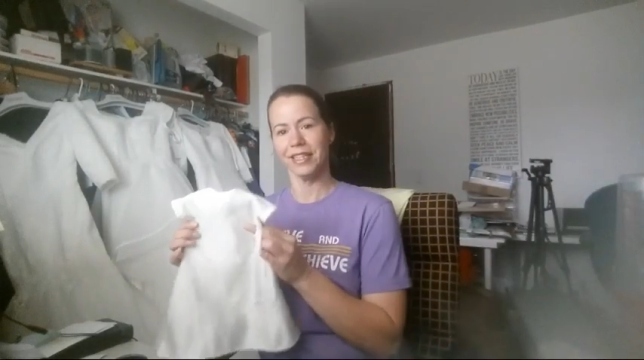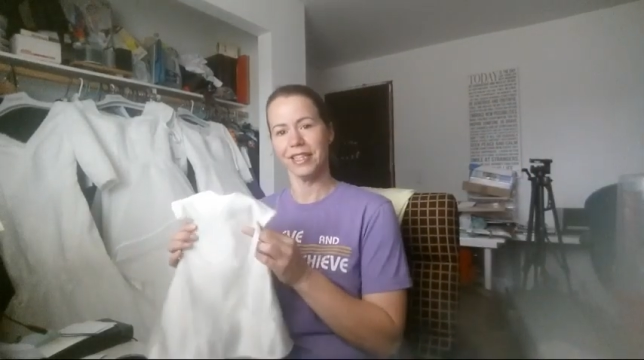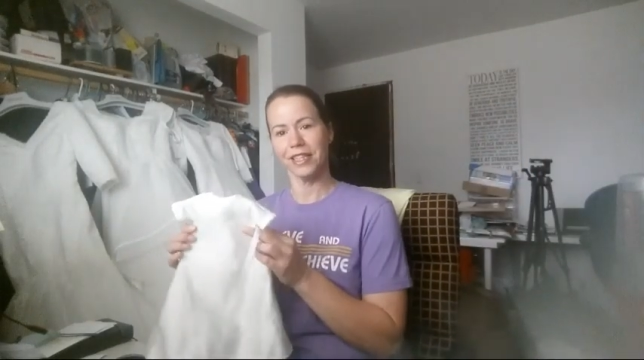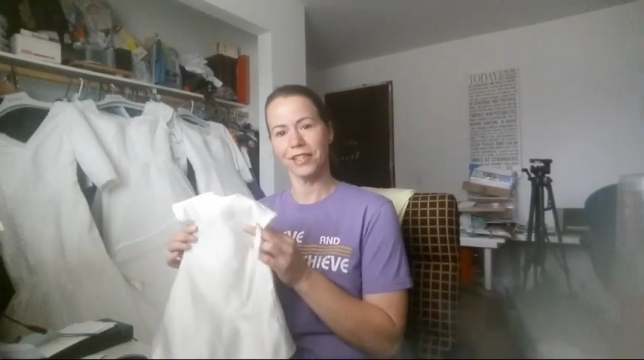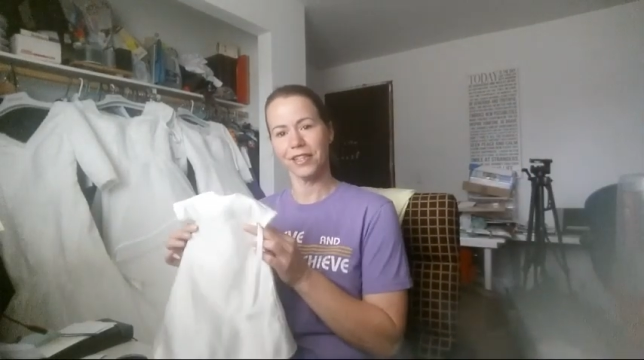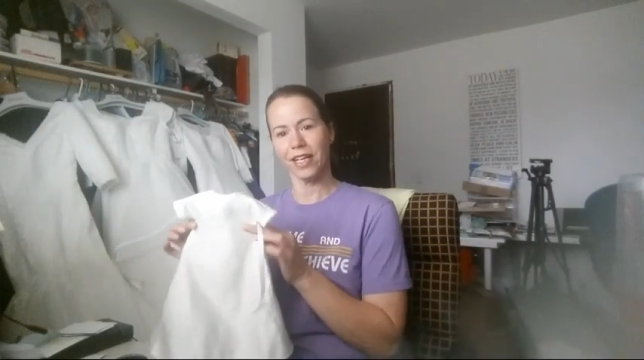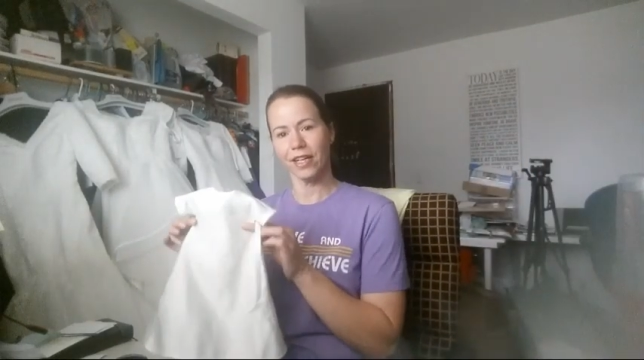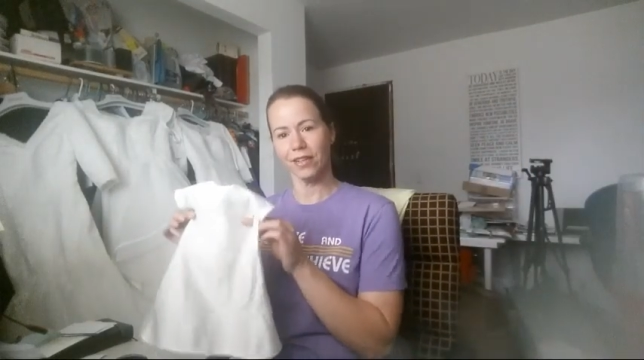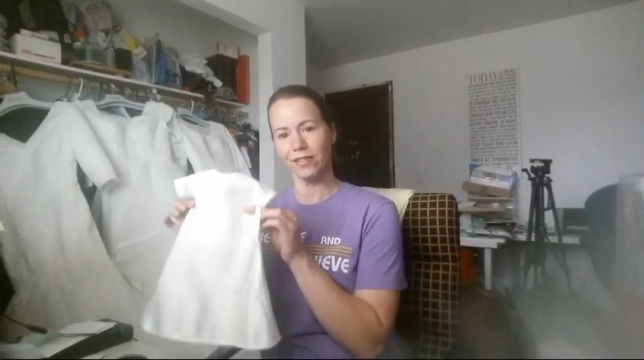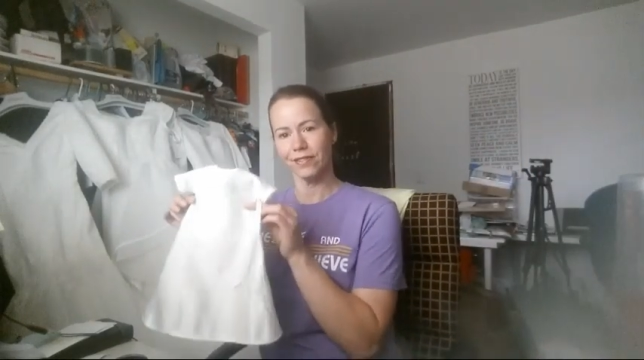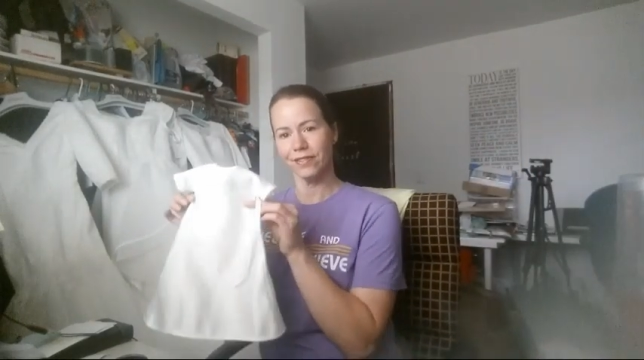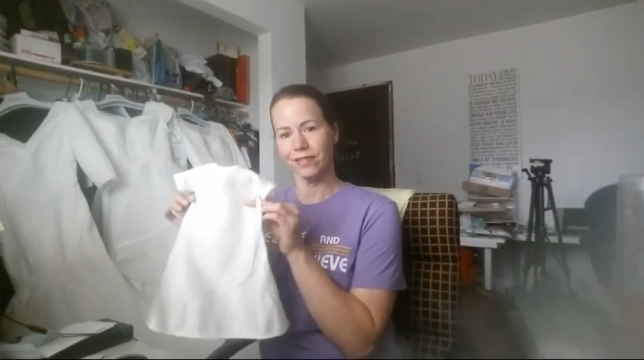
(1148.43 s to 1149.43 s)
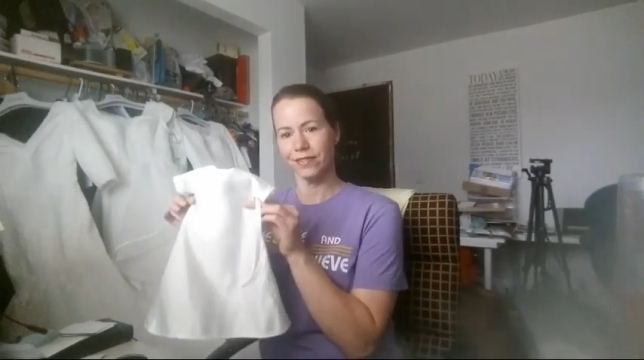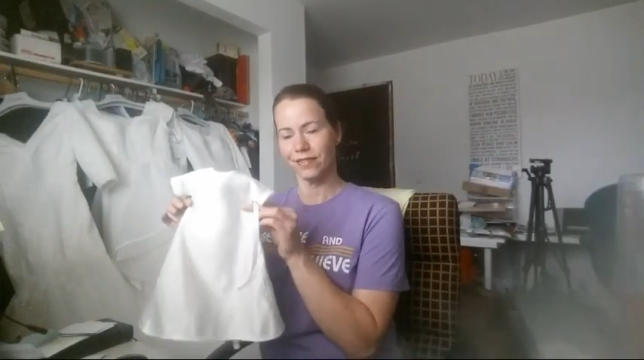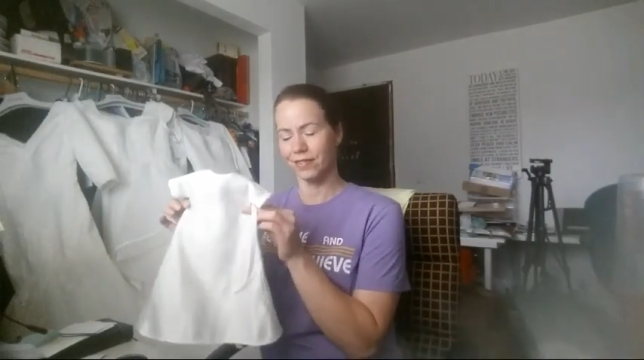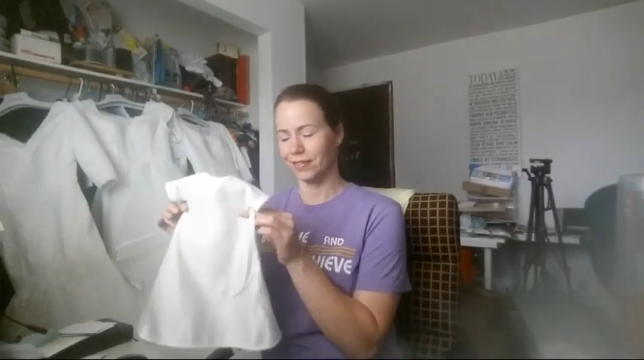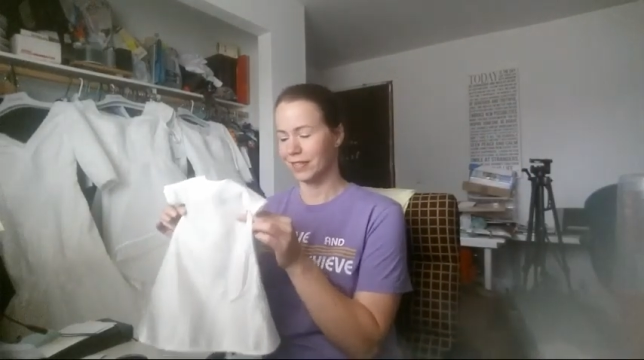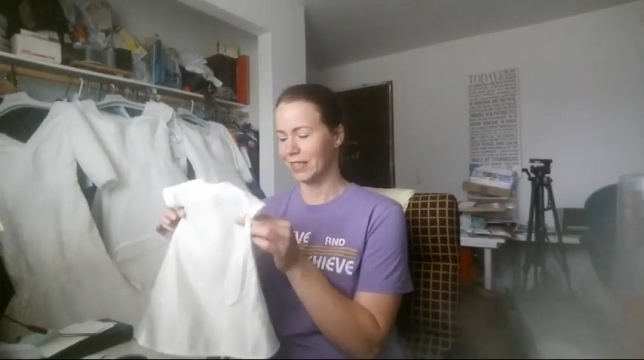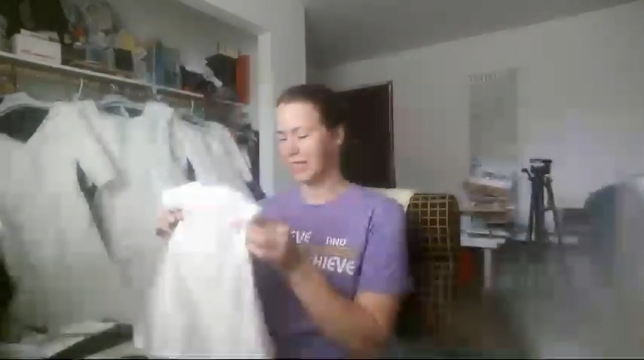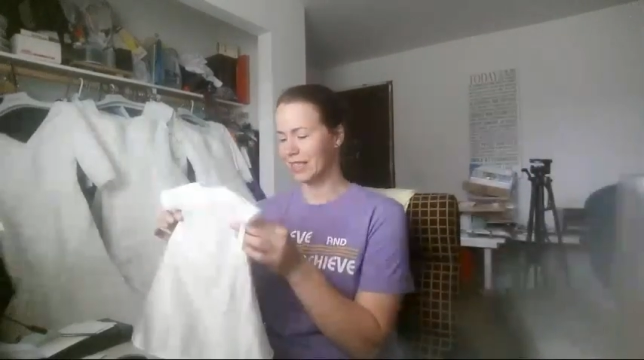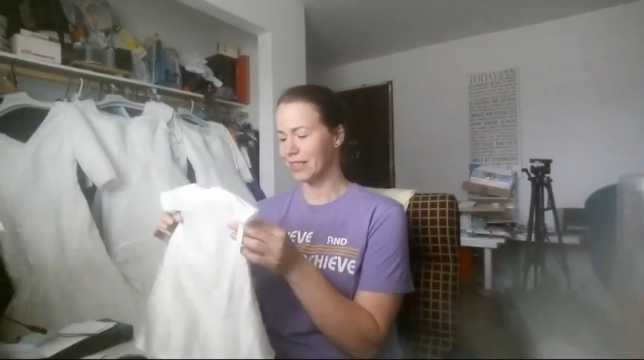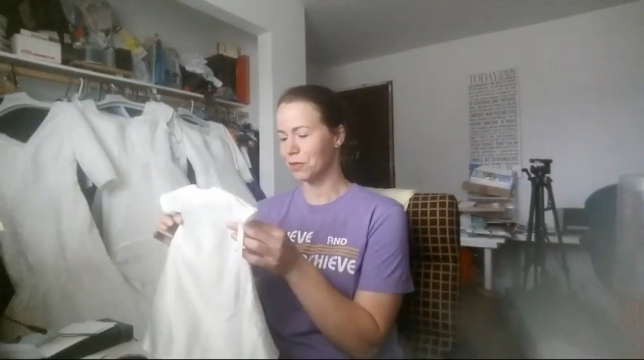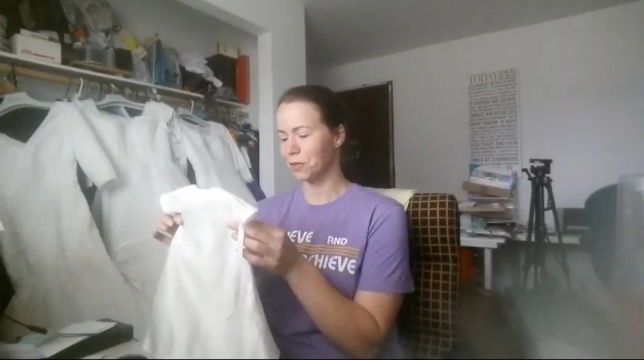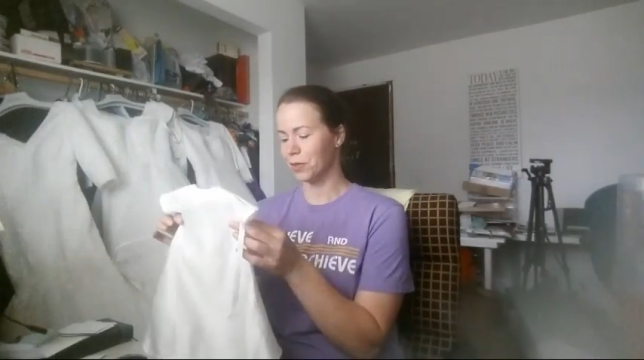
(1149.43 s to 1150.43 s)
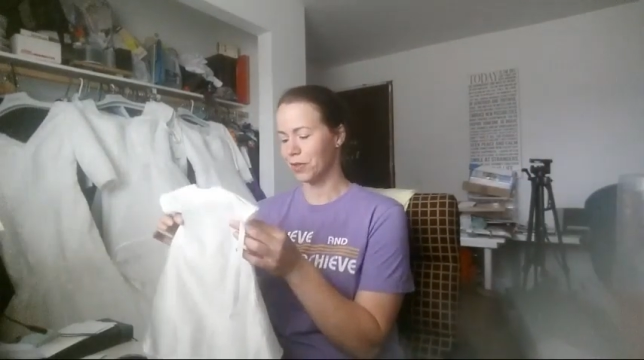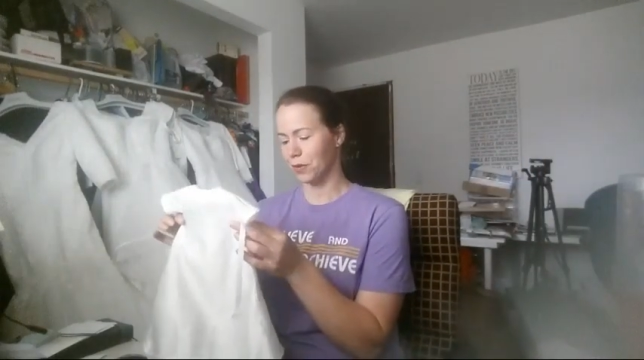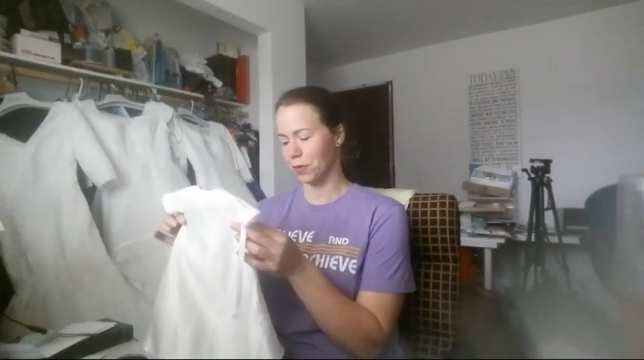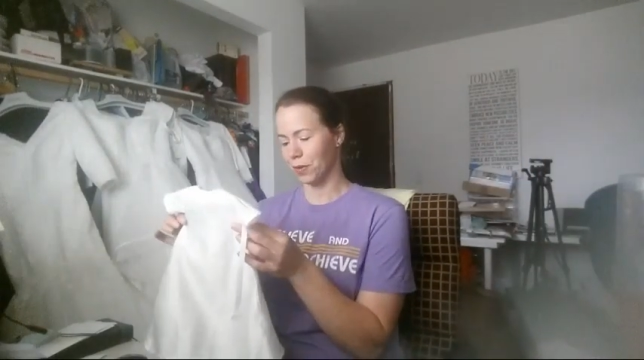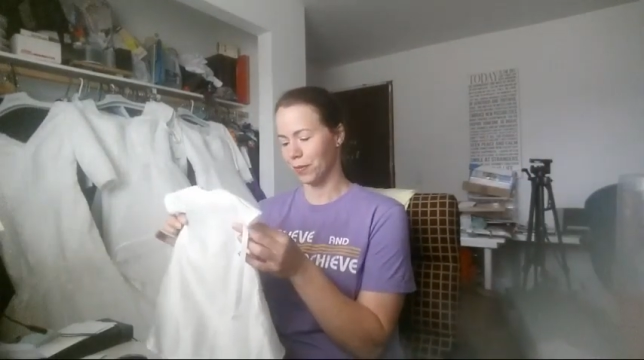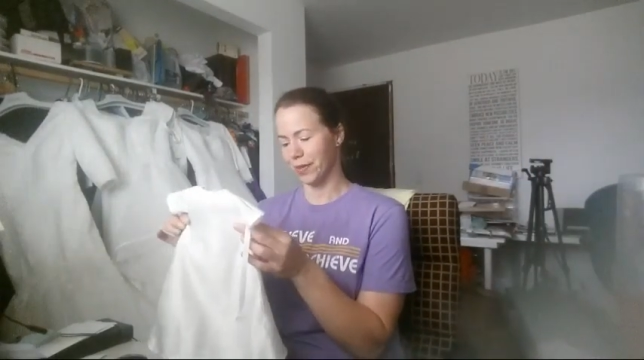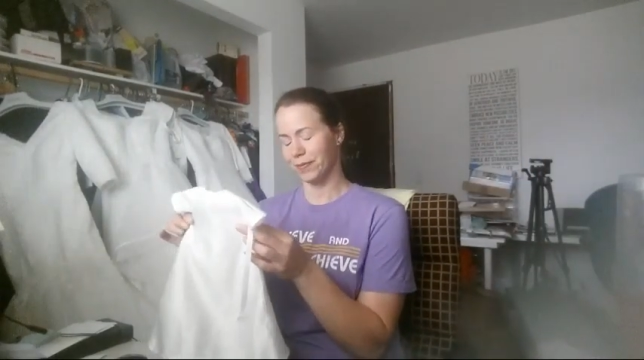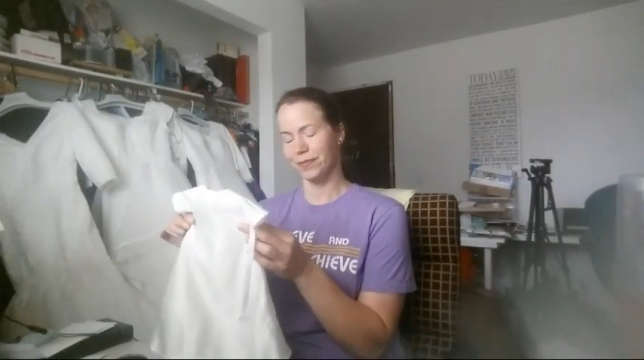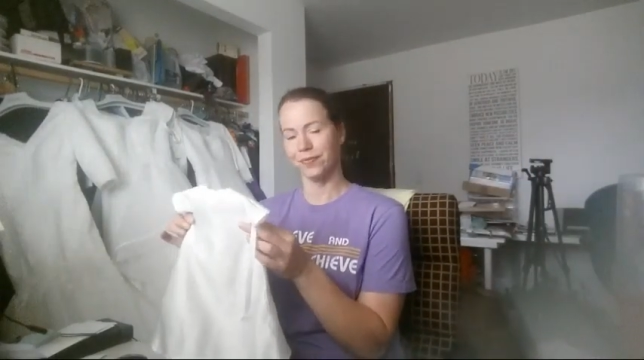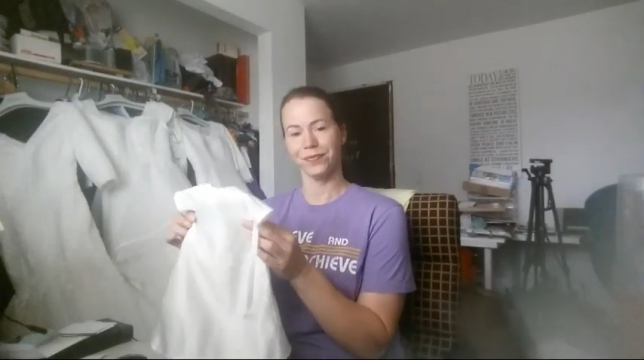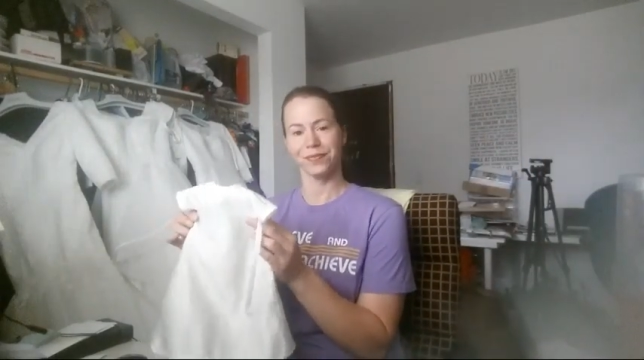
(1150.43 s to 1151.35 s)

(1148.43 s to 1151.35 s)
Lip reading: little gown. That's super adorable.